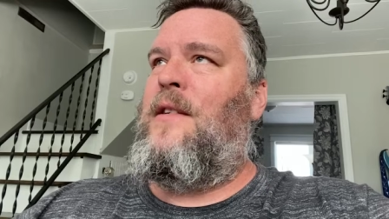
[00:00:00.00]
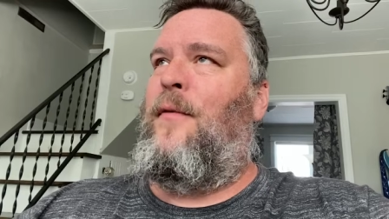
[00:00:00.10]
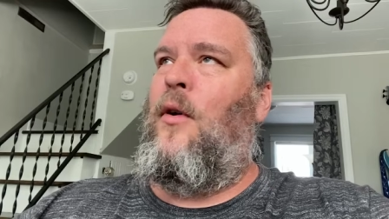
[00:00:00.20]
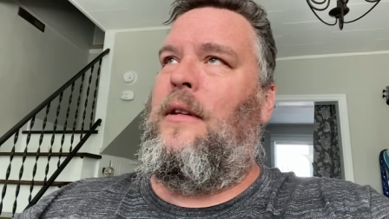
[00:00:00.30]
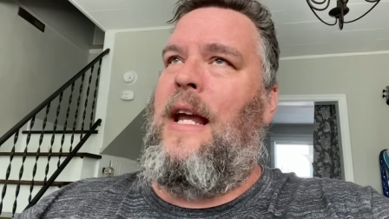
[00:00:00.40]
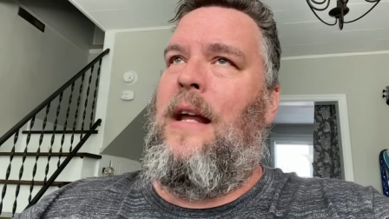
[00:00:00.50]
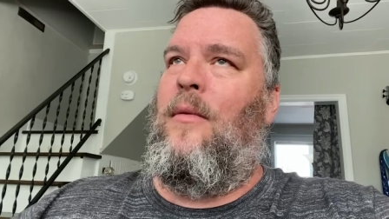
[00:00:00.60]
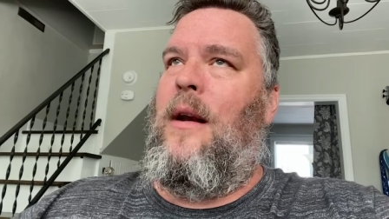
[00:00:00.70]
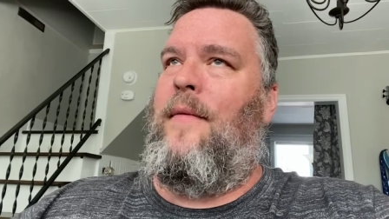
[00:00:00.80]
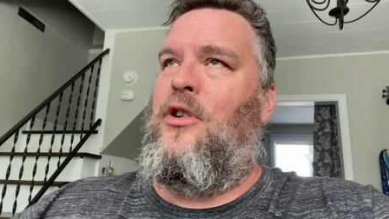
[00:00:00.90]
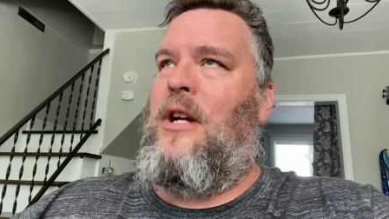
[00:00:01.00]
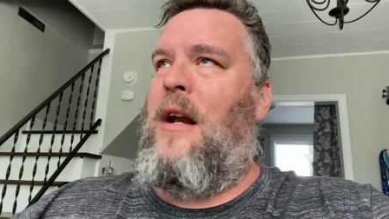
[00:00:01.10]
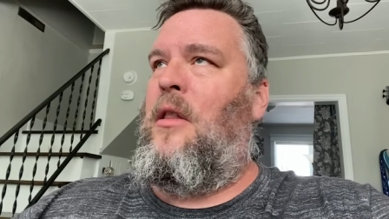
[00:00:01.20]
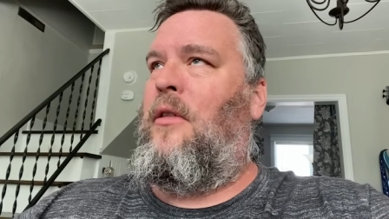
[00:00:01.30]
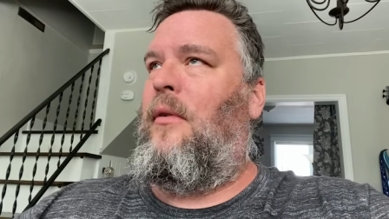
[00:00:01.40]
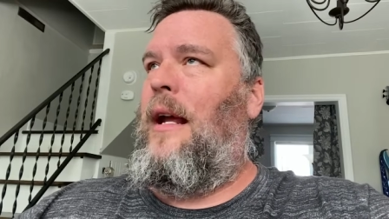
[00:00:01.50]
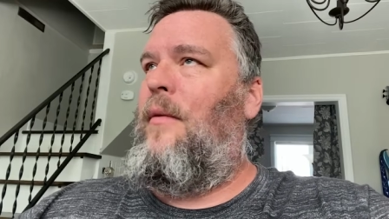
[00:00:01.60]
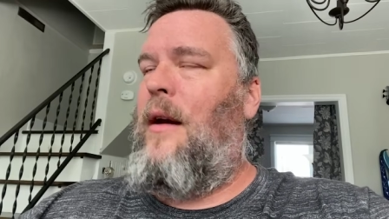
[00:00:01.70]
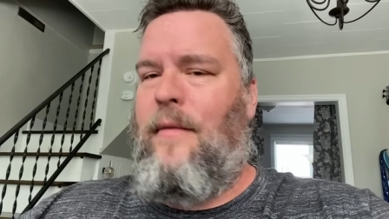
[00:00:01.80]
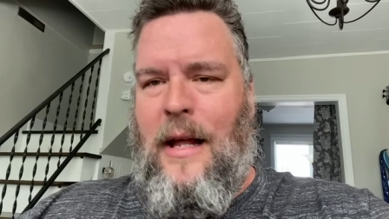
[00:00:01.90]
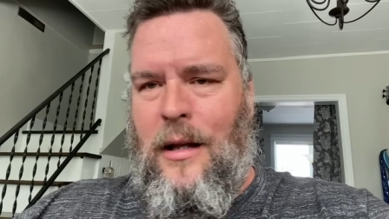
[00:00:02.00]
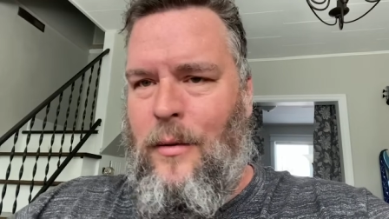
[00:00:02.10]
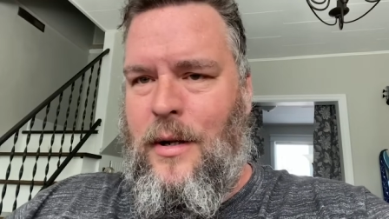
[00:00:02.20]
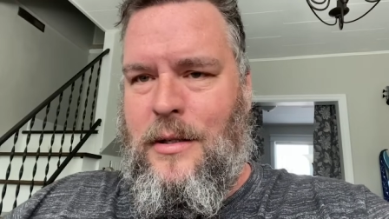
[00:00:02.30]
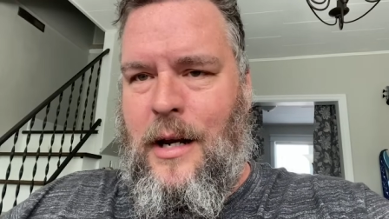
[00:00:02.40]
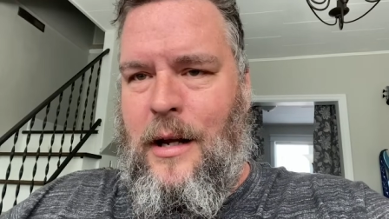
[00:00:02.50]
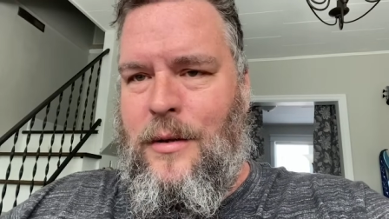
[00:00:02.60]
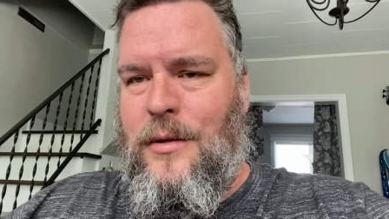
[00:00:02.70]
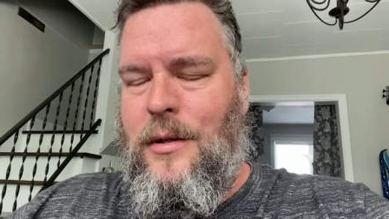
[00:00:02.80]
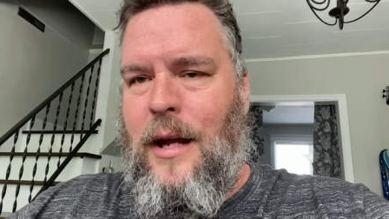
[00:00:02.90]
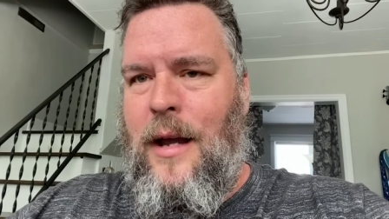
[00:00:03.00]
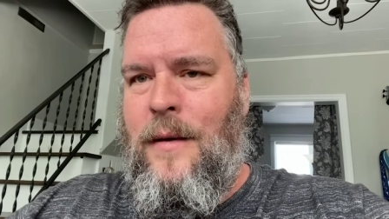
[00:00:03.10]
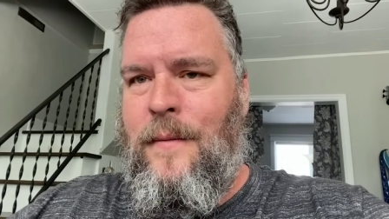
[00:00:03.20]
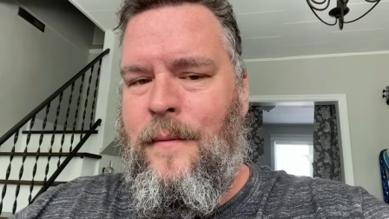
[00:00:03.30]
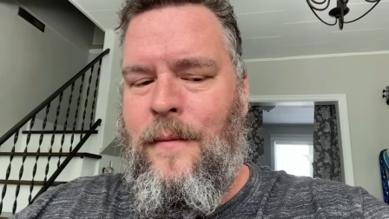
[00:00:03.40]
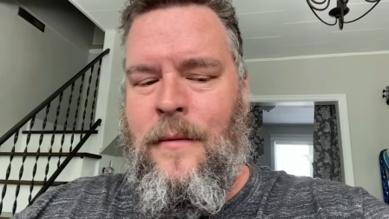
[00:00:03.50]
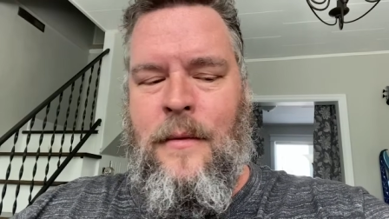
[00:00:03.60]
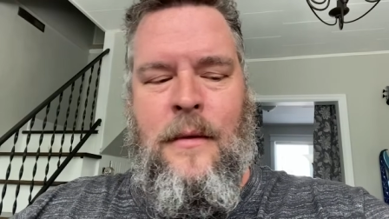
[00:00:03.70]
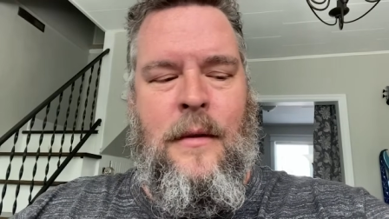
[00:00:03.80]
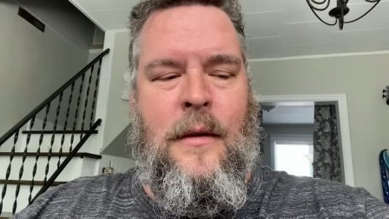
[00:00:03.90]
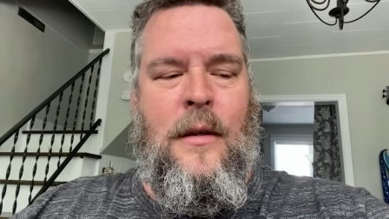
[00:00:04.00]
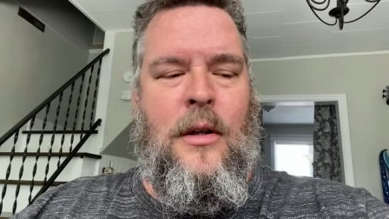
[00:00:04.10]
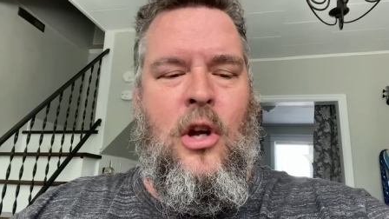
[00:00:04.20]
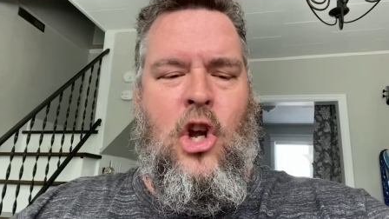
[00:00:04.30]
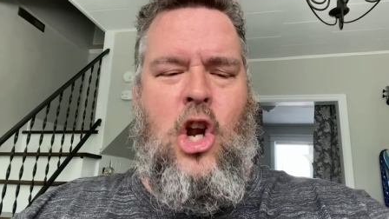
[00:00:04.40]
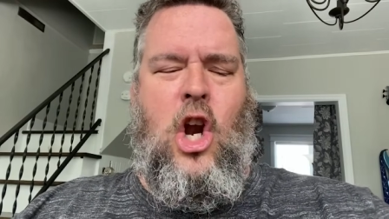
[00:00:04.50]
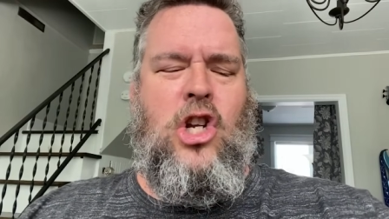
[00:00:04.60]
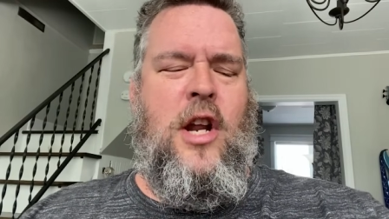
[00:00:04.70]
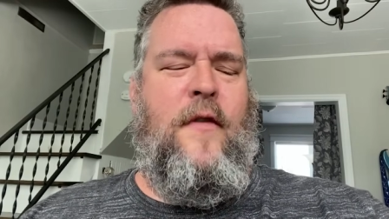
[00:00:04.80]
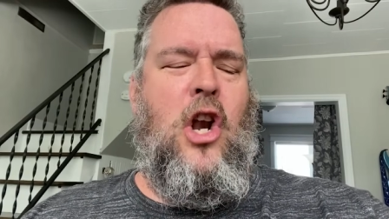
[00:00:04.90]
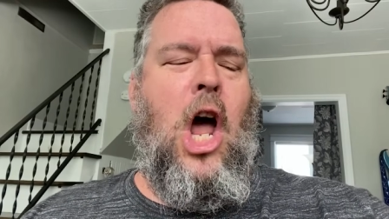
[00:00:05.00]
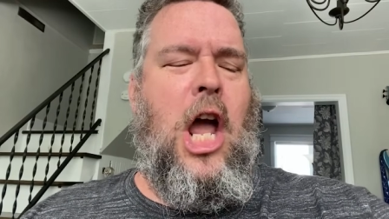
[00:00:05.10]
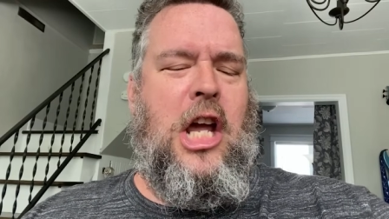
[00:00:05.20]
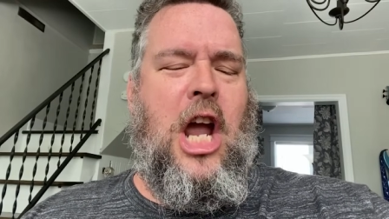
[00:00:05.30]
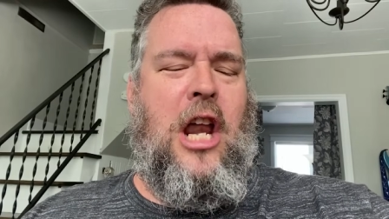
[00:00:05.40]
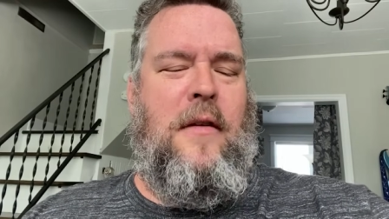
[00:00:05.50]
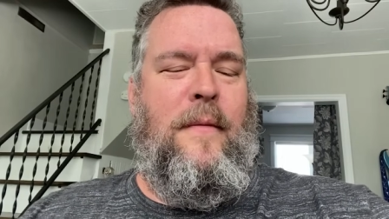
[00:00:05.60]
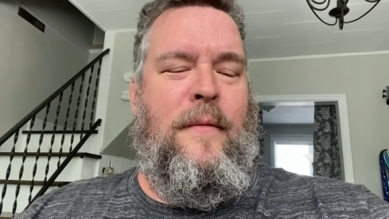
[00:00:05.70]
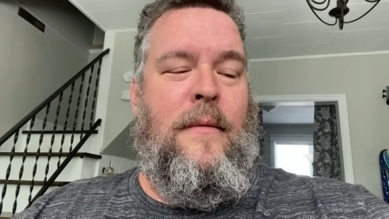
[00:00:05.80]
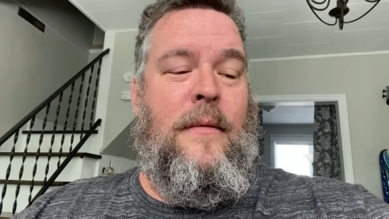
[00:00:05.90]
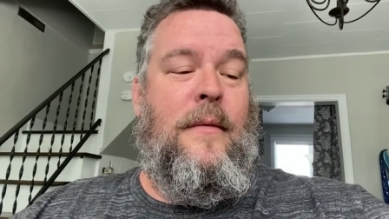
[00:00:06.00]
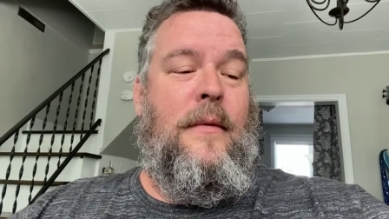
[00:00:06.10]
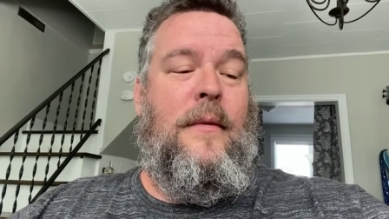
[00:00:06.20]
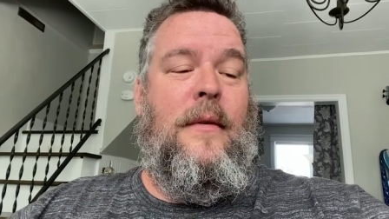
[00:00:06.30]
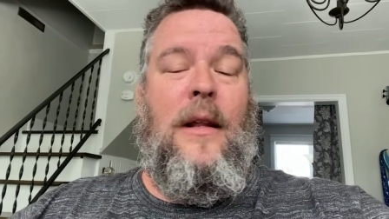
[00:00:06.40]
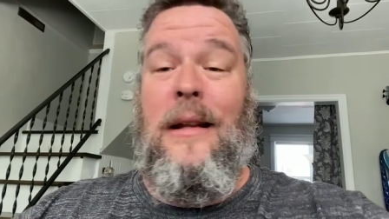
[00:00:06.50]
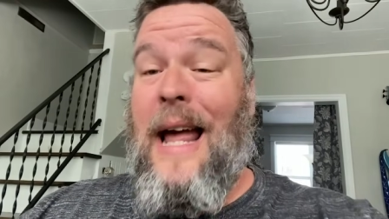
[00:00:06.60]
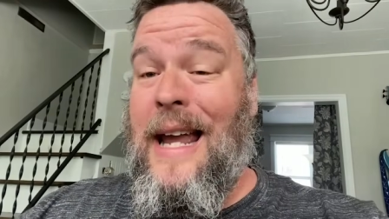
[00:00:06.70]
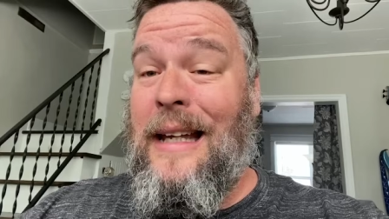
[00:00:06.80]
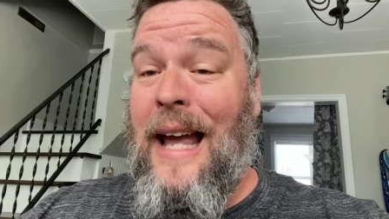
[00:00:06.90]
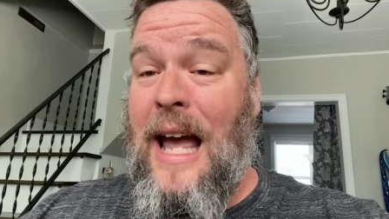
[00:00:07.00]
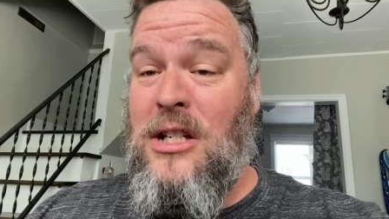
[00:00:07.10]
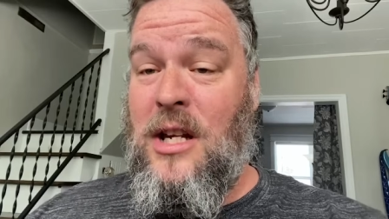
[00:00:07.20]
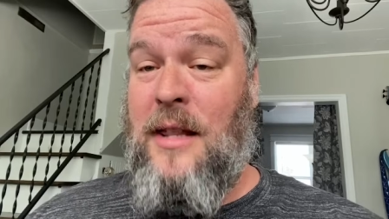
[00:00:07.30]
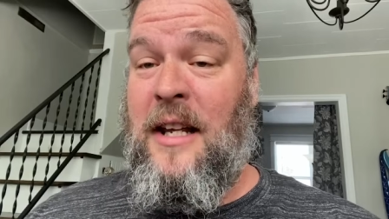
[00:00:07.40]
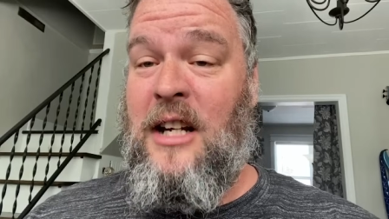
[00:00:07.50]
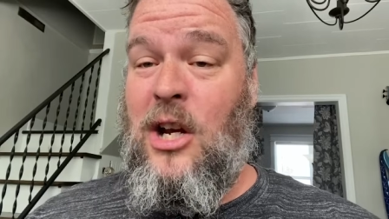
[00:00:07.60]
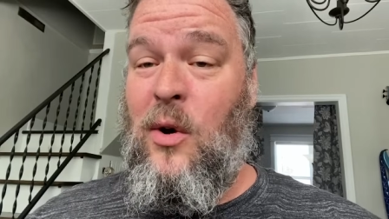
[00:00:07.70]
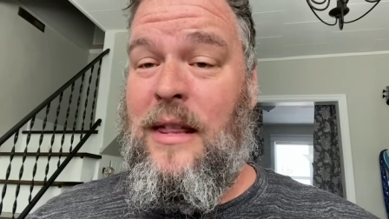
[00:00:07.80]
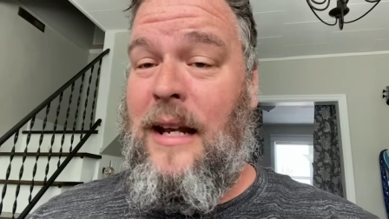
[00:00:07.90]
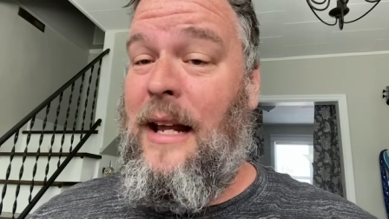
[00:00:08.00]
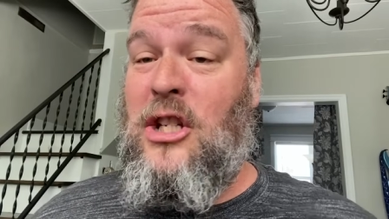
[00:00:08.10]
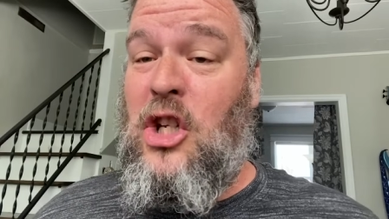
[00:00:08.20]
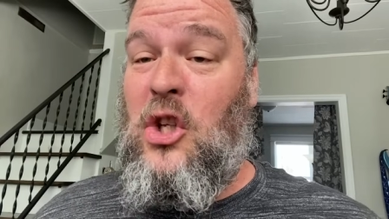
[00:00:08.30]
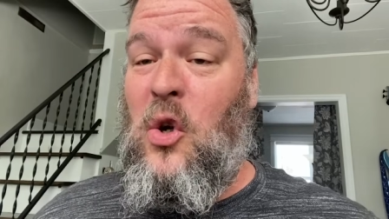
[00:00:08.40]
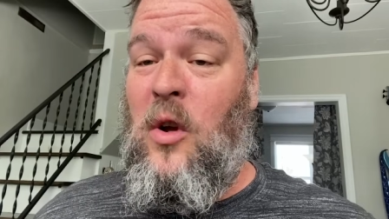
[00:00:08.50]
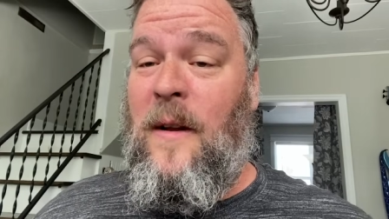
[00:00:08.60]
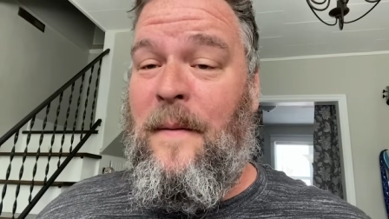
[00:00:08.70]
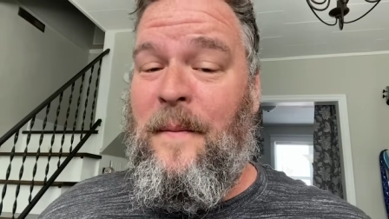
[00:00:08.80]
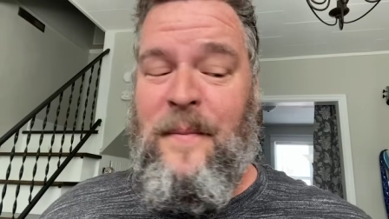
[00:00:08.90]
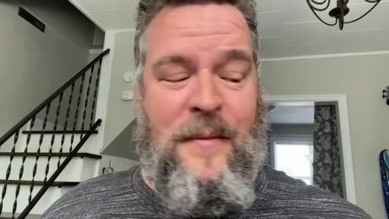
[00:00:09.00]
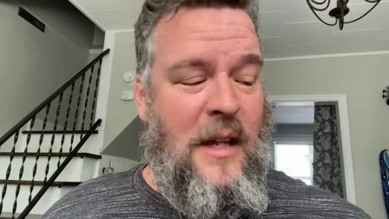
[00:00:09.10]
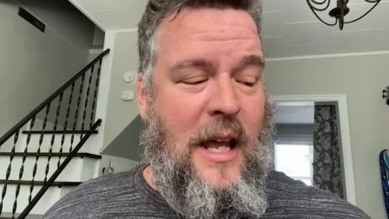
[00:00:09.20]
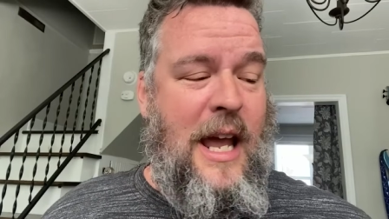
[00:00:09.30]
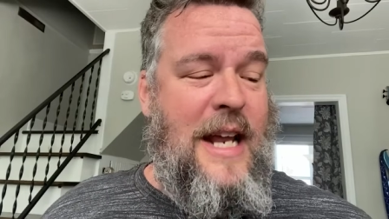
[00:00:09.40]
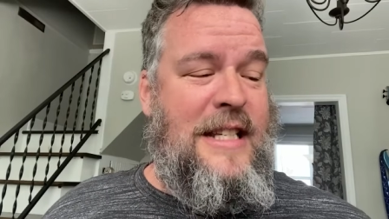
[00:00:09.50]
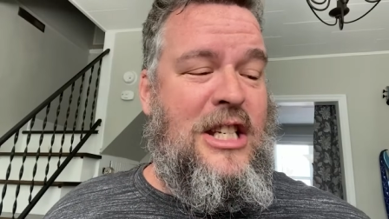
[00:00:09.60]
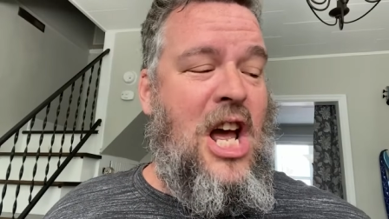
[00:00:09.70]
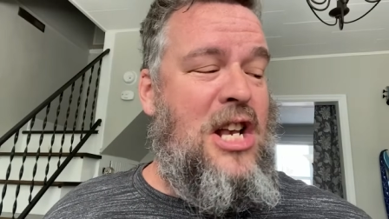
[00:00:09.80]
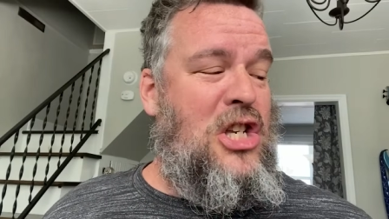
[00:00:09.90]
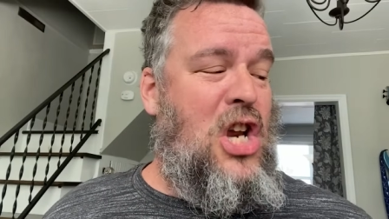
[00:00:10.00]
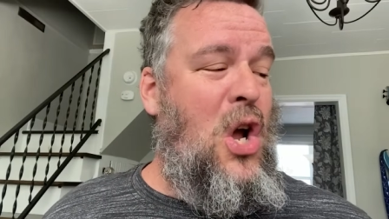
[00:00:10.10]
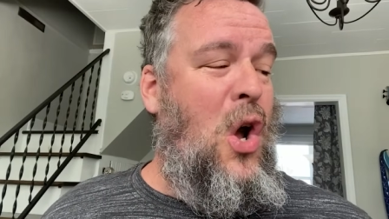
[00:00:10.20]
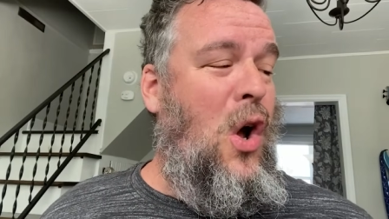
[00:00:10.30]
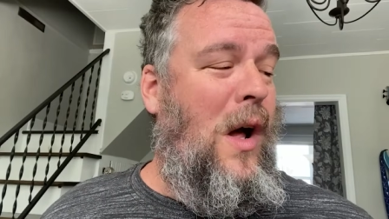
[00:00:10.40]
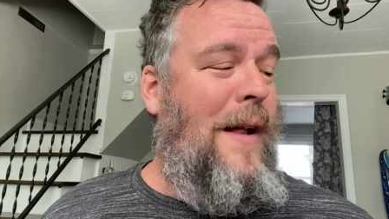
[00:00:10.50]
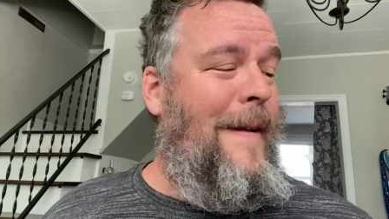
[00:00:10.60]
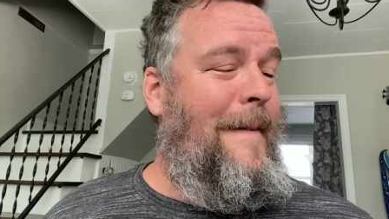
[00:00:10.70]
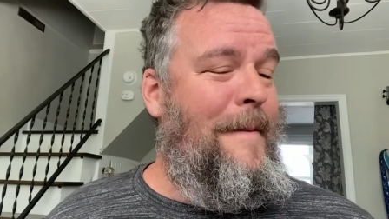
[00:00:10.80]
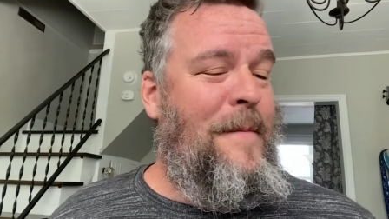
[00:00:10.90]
14, whatever Gen 3, whatever the hell it was that I used, okay? He doesn't even like it. Like has nothing to do with it. It's a tool. It's a tool.